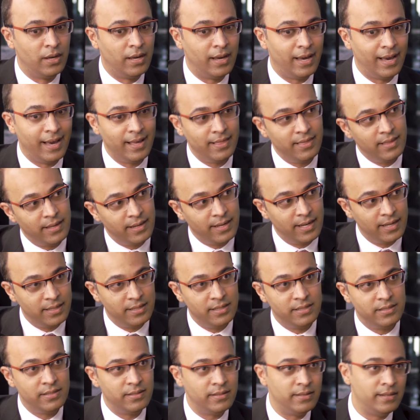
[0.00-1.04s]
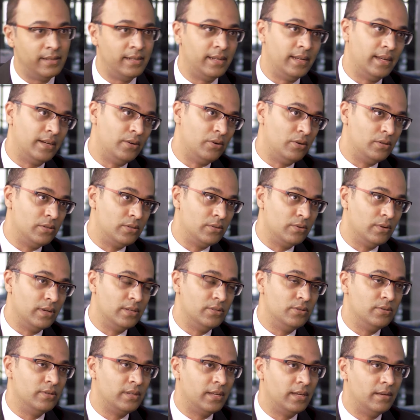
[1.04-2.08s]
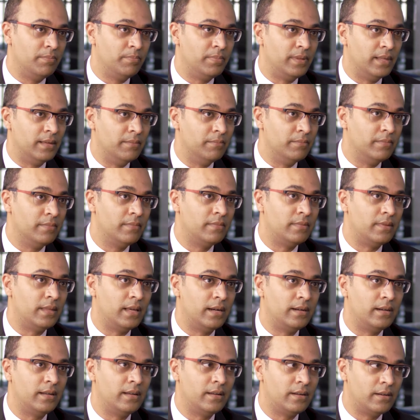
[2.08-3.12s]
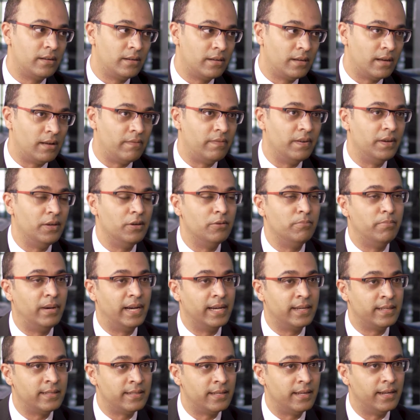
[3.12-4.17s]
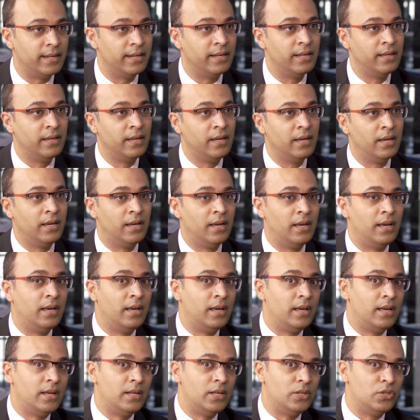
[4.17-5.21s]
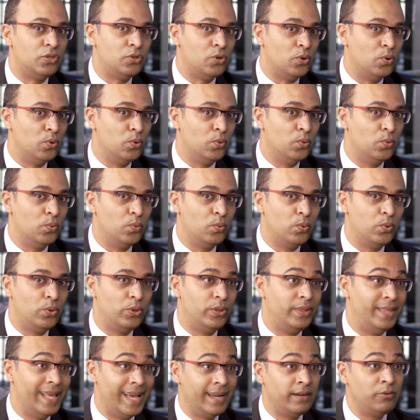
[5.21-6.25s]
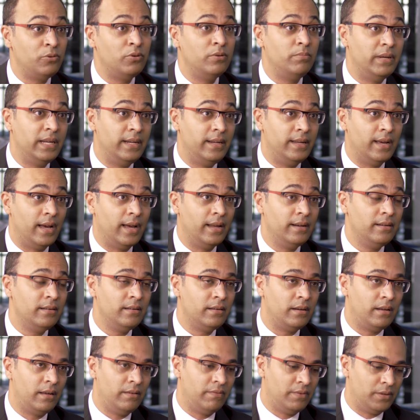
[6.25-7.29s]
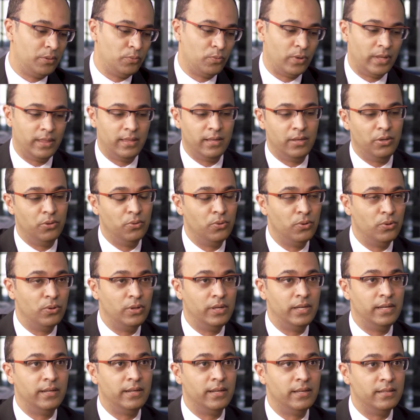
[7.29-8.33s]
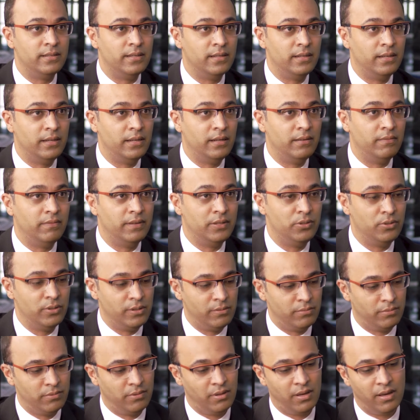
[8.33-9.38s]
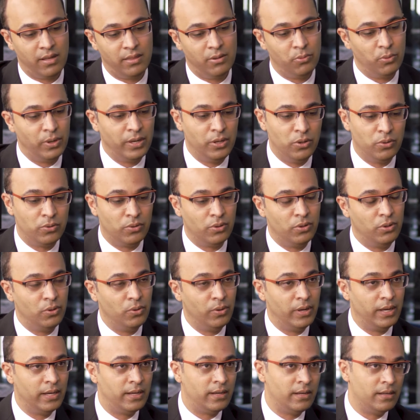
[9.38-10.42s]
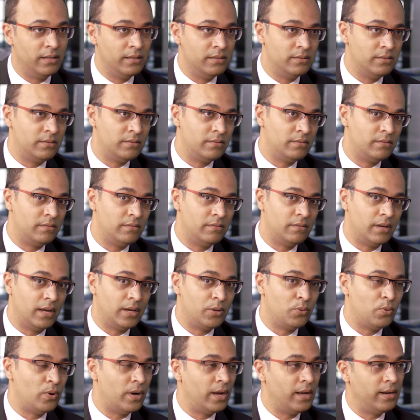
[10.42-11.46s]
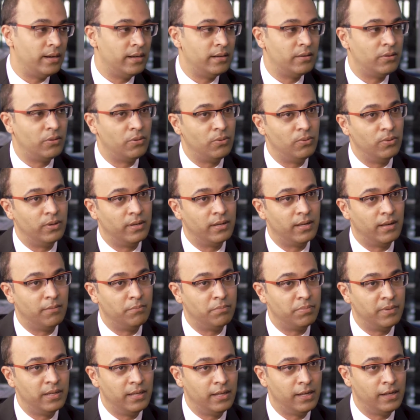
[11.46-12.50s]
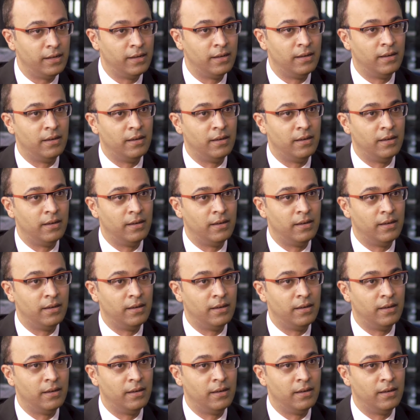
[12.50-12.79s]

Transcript: at the registry and also as you keep them that cover your backside. So that could be done even whether you hold it as an individual. The other way you could do it is acquire it through a company,